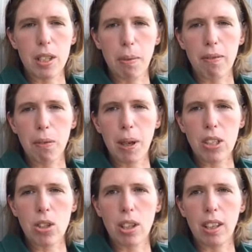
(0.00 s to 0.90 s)
some
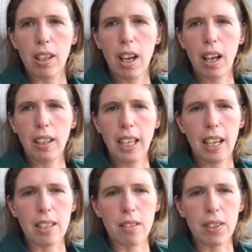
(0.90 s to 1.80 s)
information at the
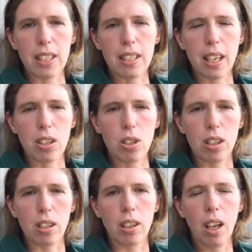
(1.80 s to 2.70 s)
end of this
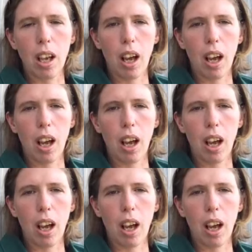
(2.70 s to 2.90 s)
session